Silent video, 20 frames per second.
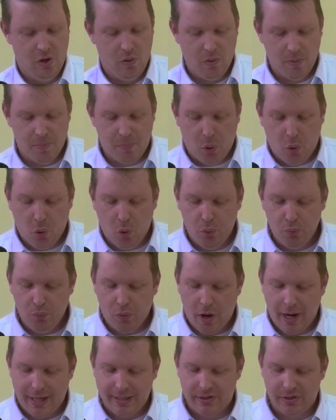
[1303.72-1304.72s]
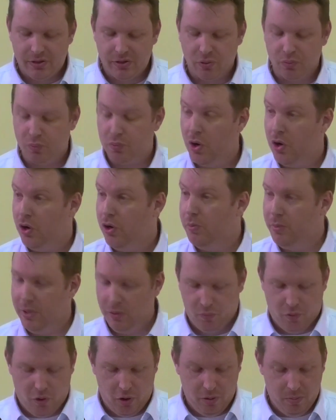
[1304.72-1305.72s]
When Paul writes to Rome in
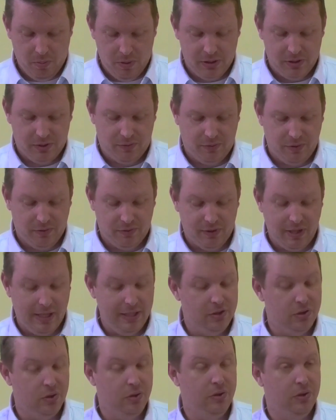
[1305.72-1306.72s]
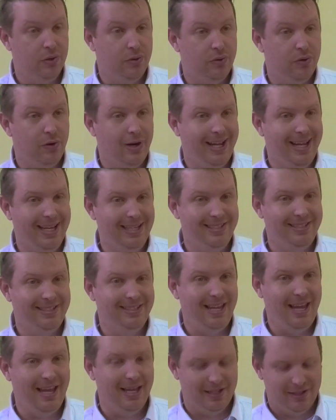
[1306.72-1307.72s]
Romans 15:2-3, he
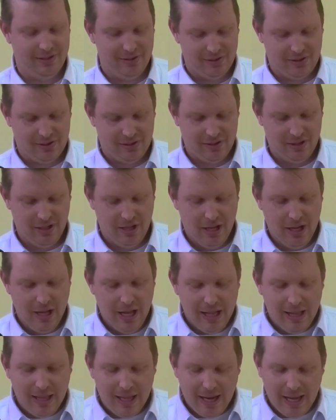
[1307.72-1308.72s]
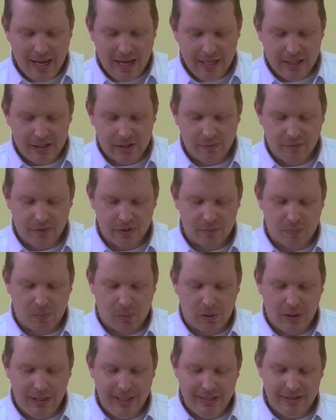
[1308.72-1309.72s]
says, let each of us
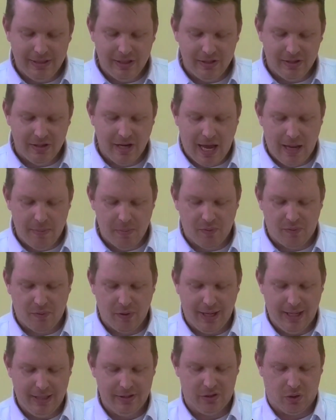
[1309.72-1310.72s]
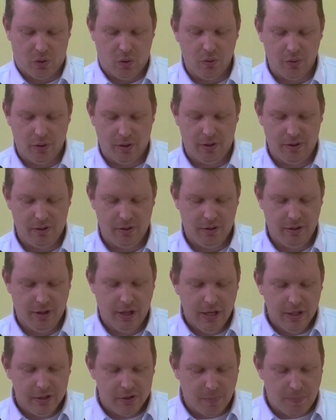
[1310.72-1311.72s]
please his neighbor for his good,
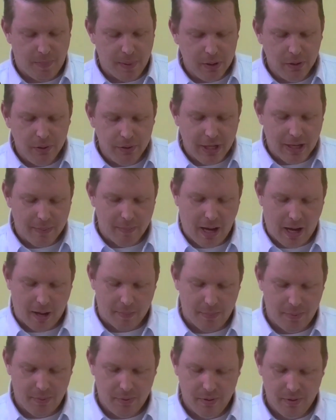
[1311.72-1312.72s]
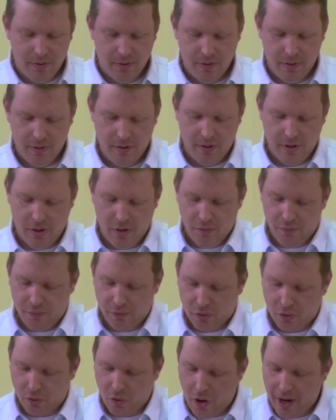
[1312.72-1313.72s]
to build him up, for
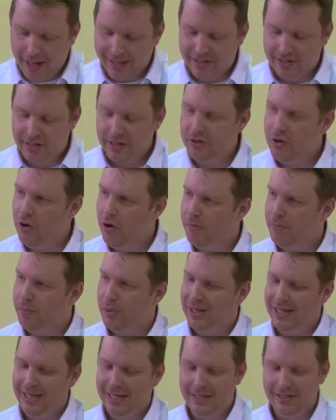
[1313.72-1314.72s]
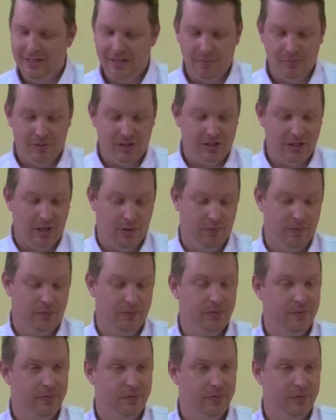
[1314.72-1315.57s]
Christ did not please himself.